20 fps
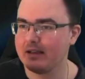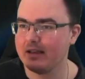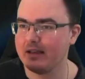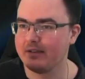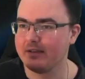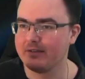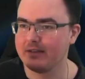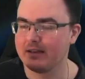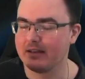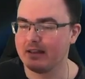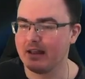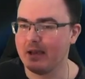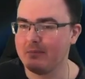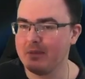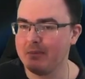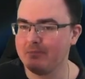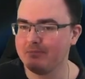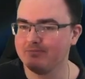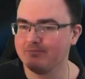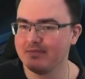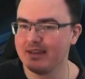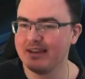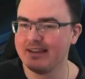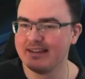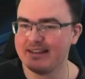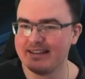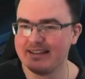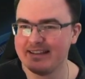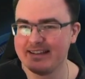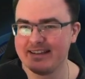if it'll let me,
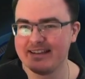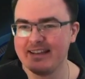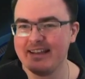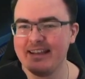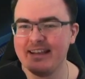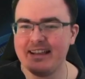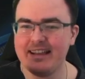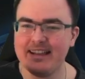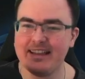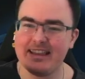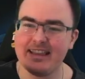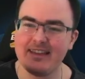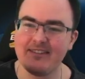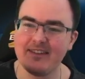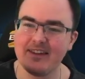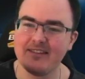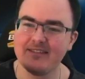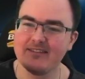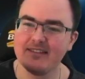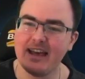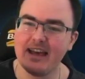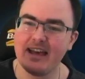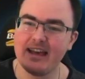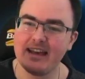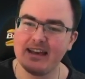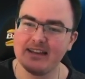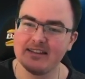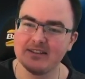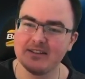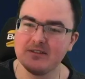there we go,
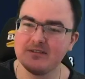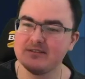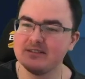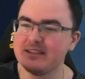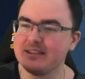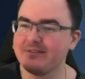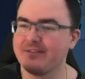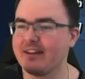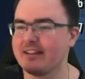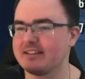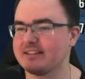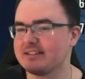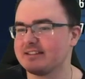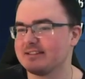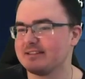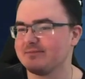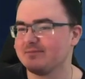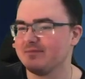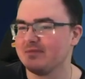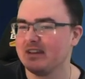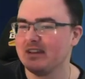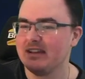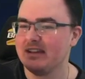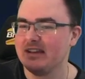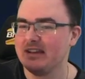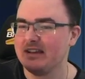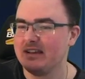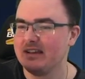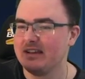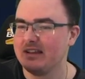total defense.
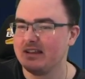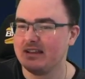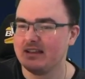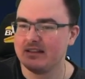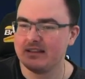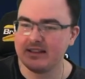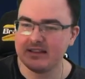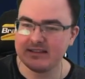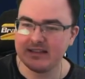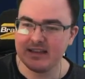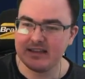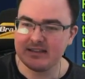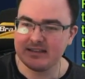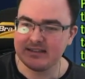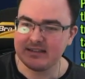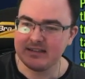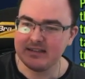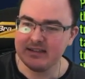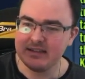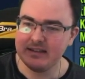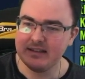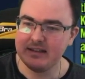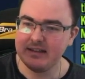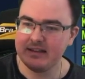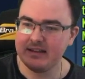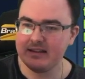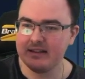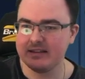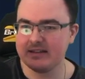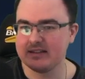The Zeta
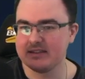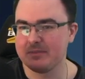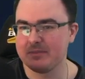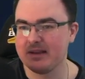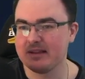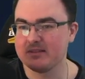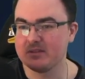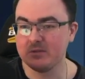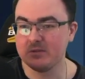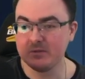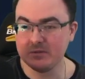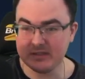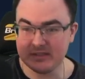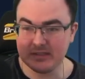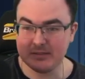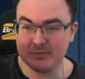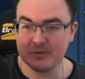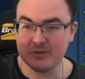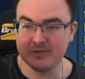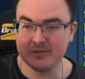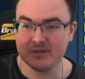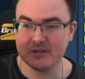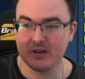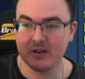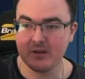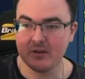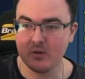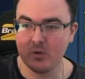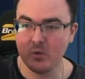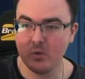dispels all debuffs
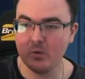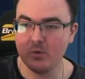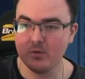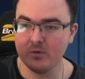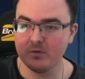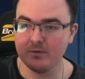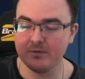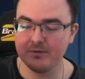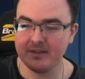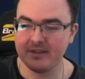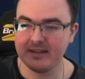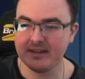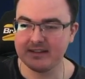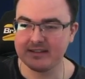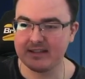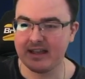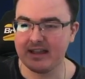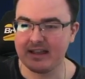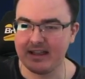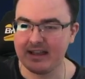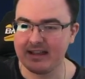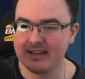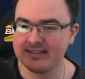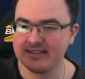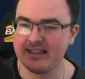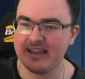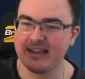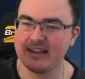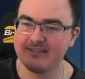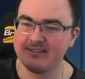on all Phoenix
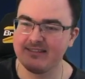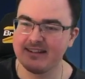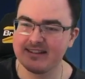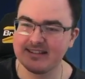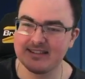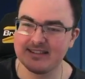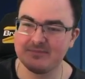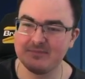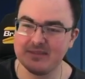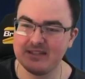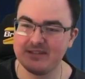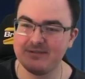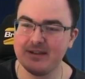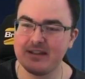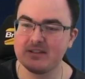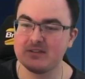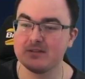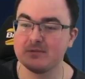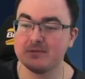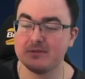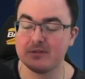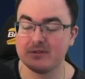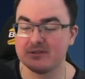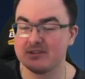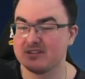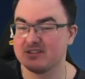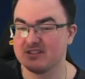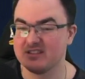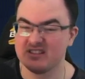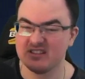allies and grants them defense up for 3
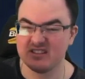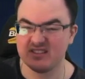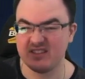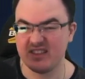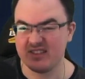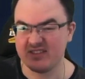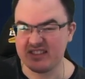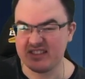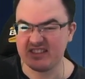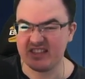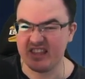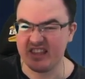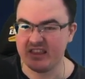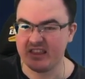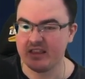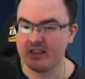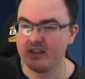turns, that bit here.